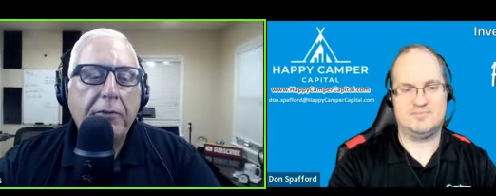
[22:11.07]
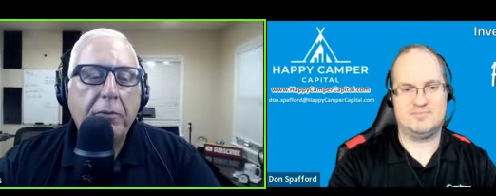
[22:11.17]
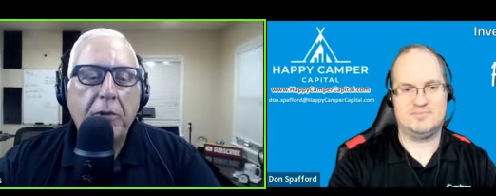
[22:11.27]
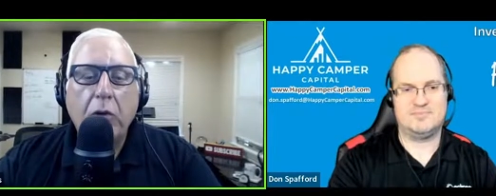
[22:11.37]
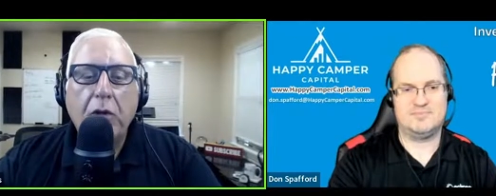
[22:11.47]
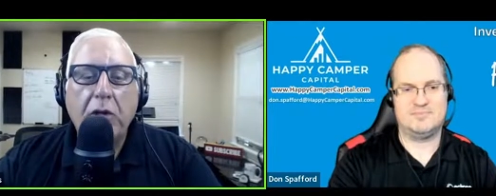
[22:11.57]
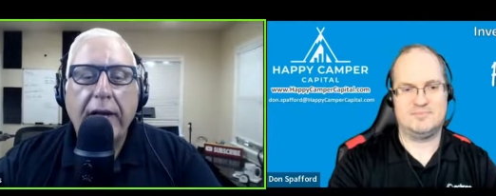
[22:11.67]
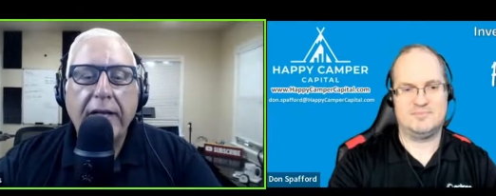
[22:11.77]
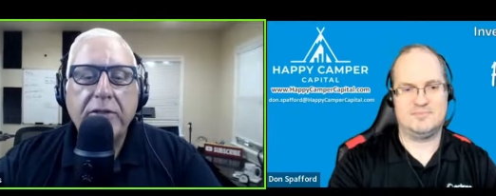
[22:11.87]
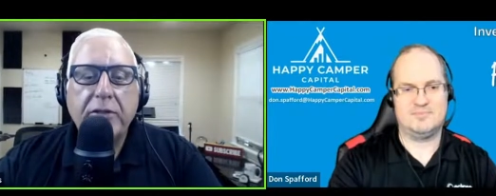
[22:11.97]
Speaker 1: from
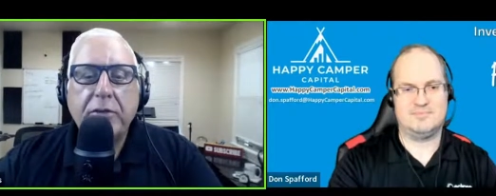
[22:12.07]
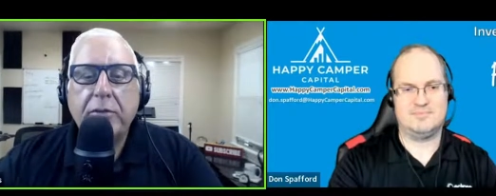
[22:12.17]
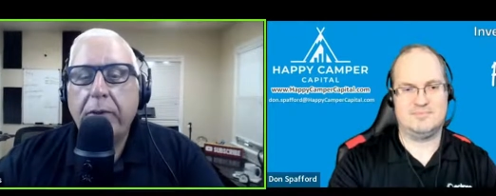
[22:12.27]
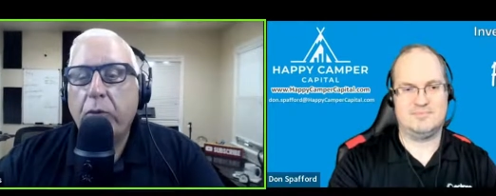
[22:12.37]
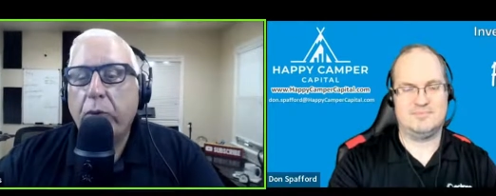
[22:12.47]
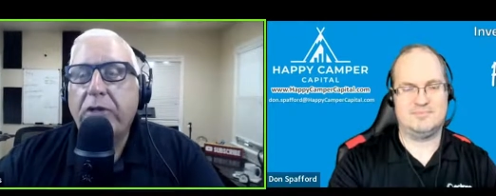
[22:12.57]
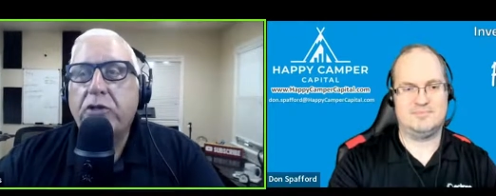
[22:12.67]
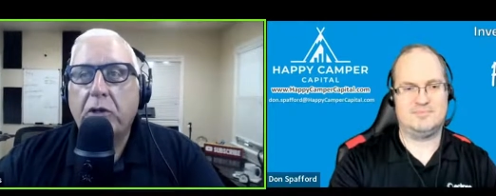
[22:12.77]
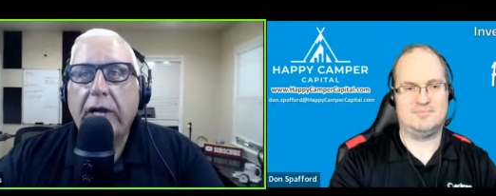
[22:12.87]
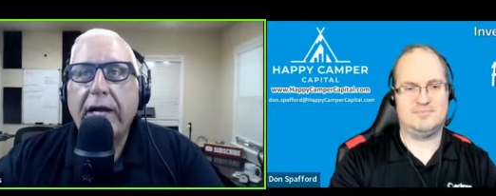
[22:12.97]
localized to maybe
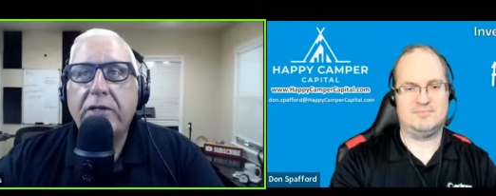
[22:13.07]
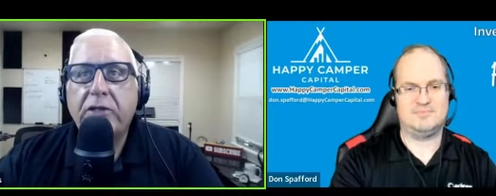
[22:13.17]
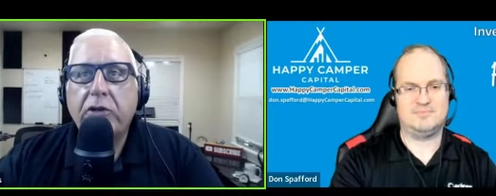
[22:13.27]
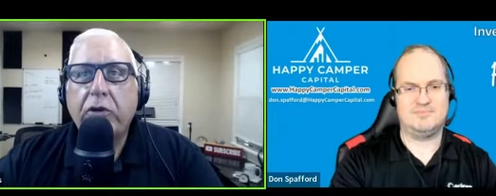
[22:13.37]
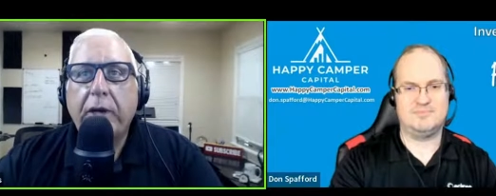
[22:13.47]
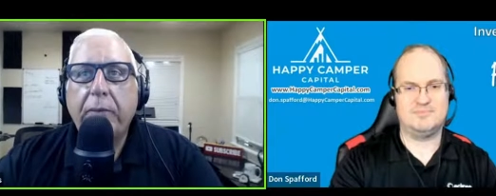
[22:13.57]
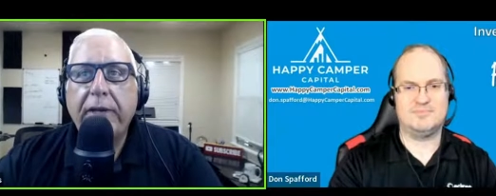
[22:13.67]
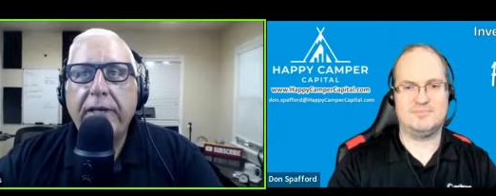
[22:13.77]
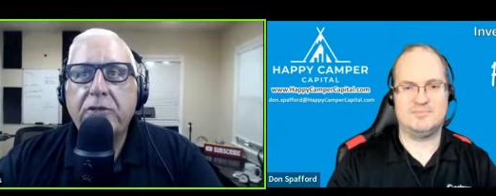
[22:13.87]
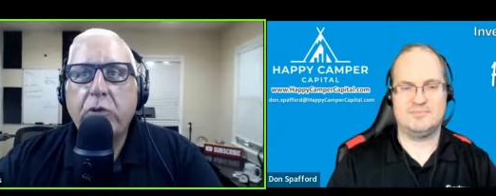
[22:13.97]
regionalized, and your
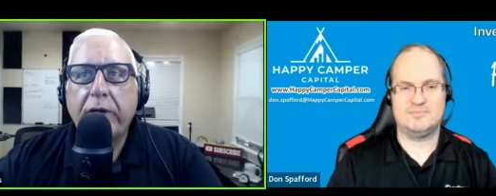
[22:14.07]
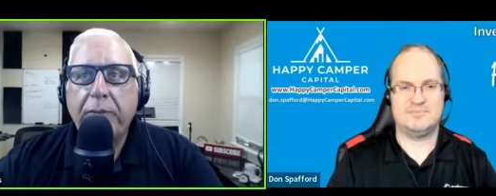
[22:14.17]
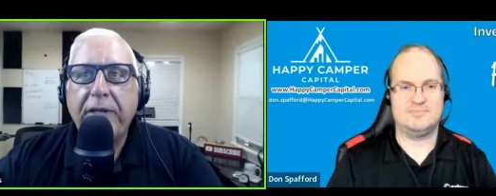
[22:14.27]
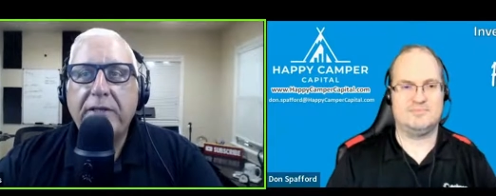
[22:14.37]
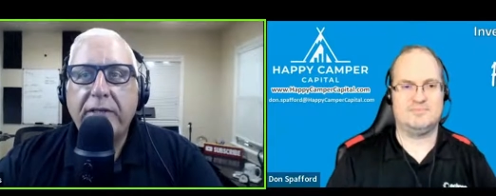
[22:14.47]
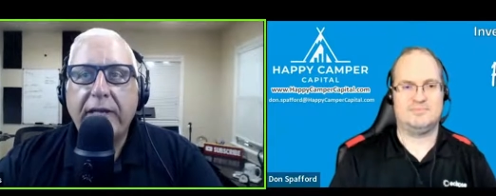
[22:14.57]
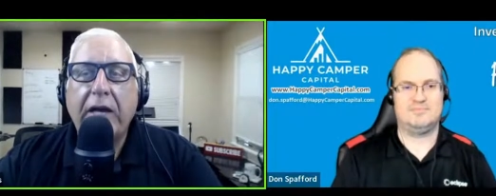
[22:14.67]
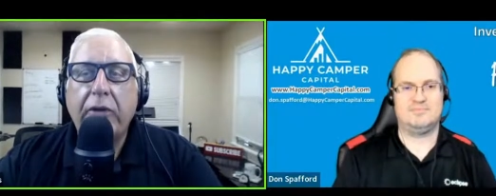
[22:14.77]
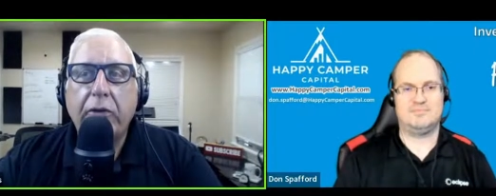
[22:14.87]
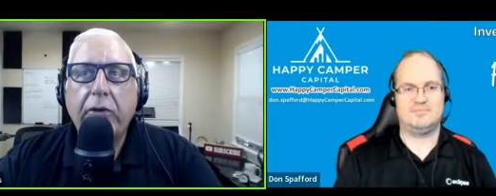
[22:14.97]
company is trying to piece
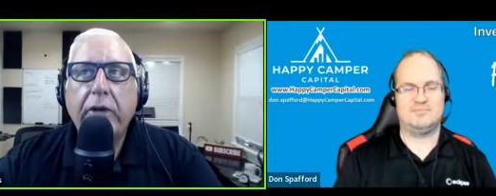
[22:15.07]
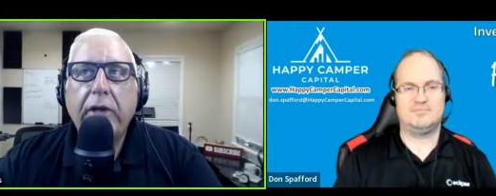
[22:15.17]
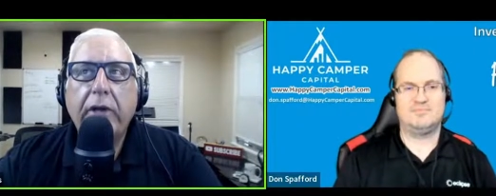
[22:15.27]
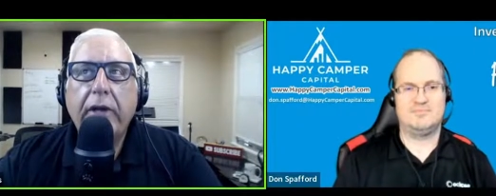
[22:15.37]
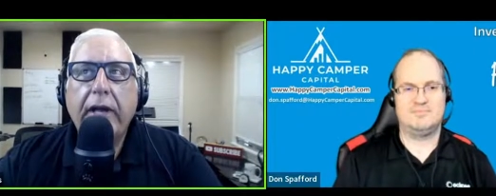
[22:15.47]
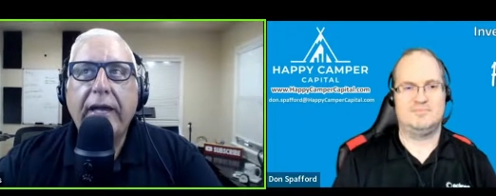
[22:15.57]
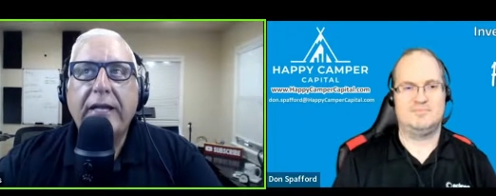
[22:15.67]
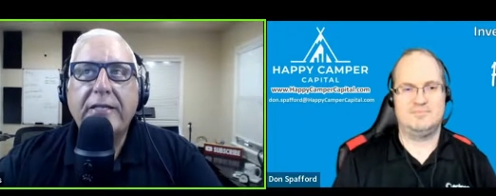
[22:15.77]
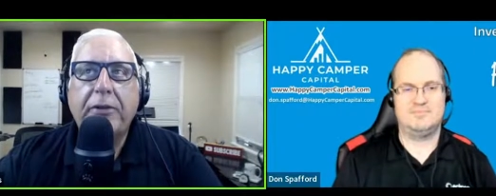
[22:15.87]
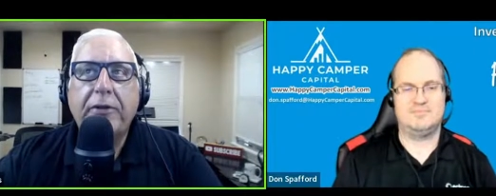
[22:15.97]
together and
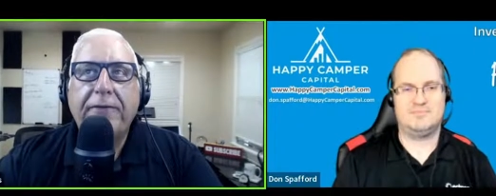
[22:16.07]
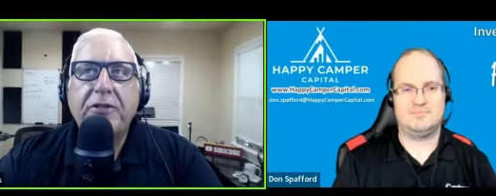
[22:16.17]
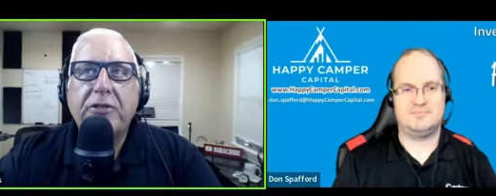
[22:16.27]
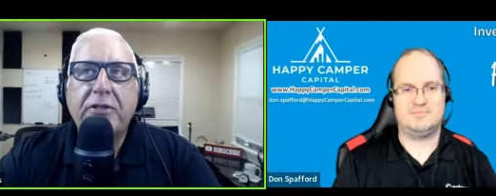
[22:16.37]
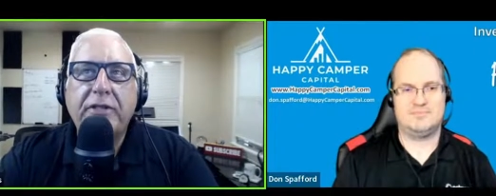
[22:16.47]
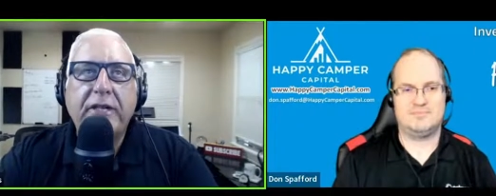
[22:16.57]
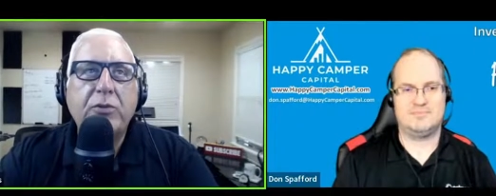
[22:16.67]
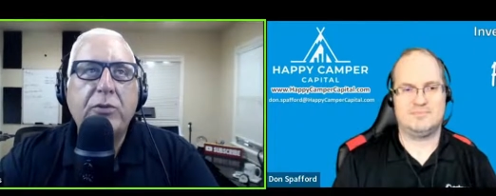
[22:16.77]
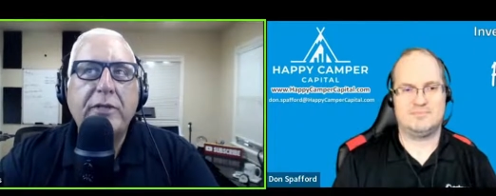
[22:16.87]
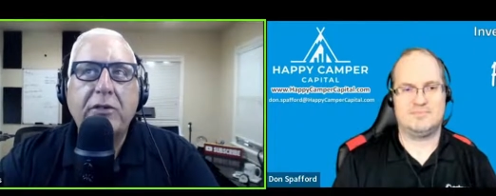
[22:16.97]
get some of the
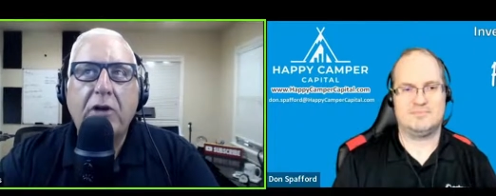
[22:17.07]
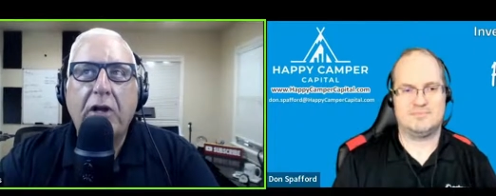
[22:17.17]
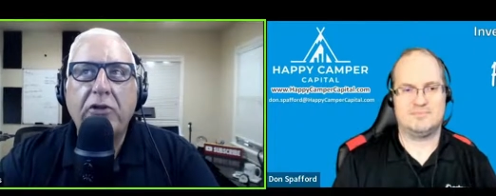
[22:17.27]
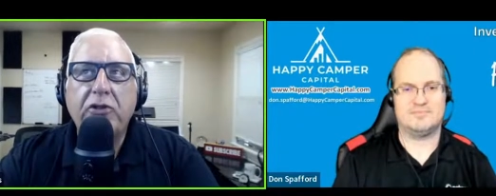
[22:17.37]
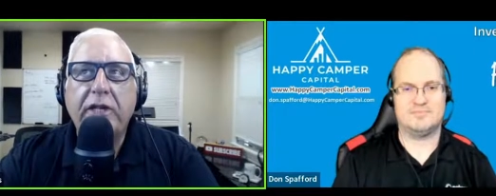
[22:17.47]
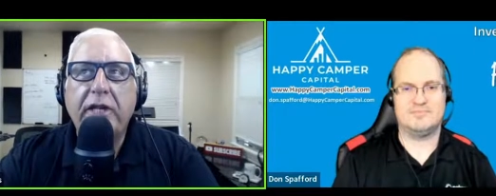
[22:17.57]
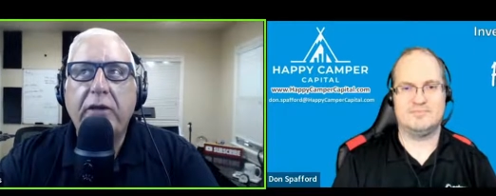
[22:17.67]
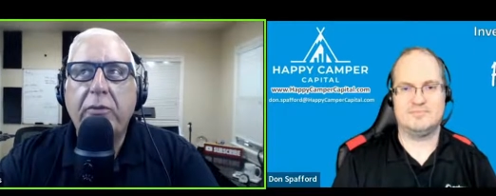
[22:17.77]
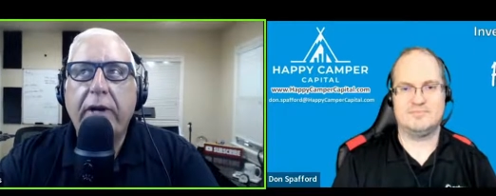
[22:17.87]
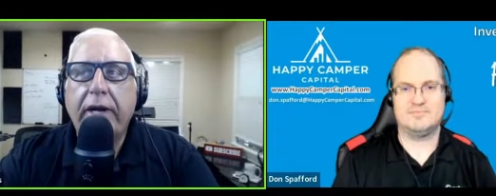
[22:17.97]
efficiencies with technology mm-hmm.
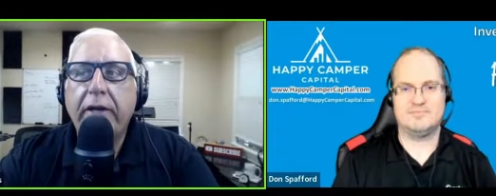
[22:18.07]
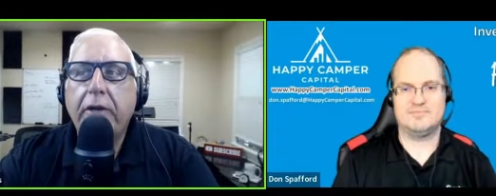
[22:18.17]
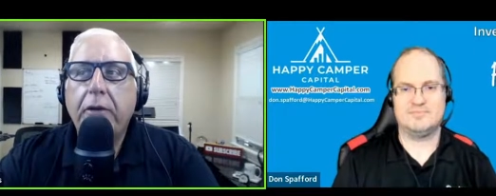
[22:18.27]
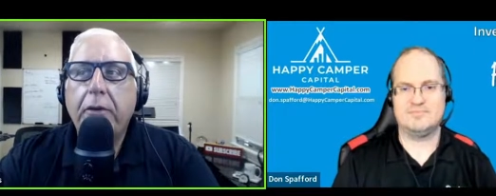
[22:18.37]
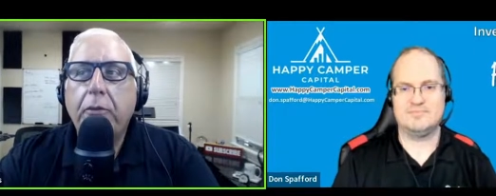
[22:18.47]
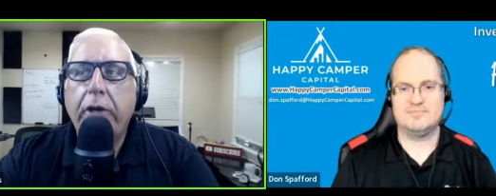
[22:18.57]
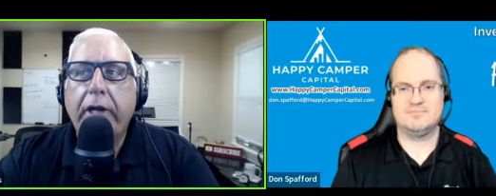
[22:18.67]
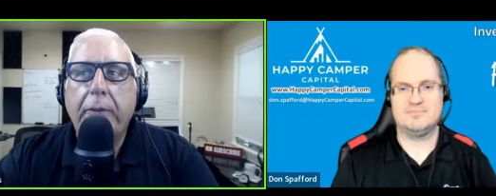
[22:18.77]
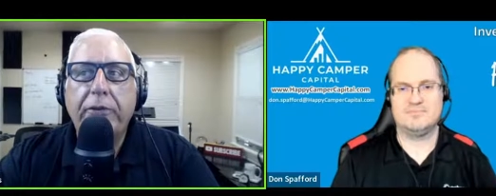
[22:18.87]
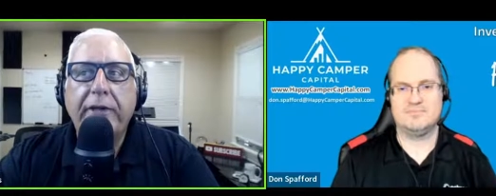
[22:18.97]
and by putting
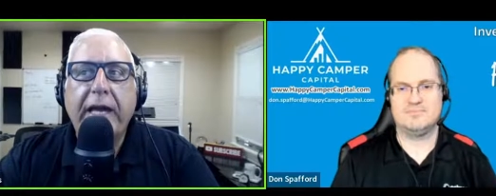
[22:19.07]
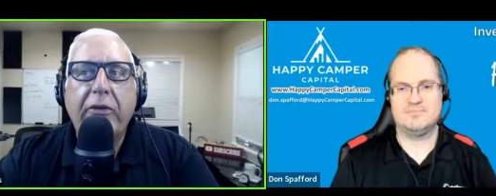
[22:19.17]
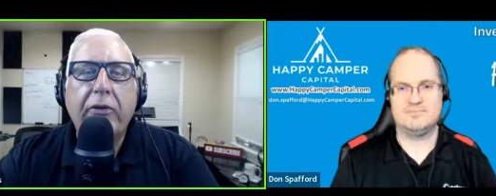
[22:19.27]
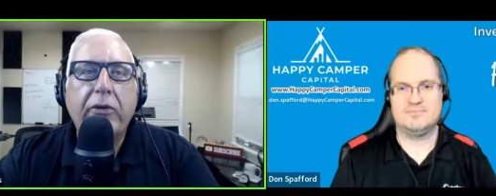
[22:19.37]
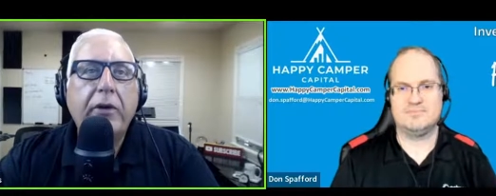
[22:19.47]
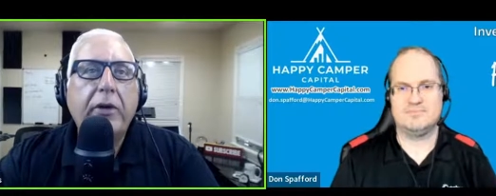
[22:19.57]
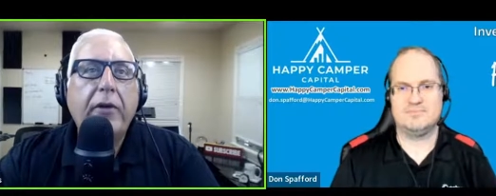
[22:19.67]
a couple together.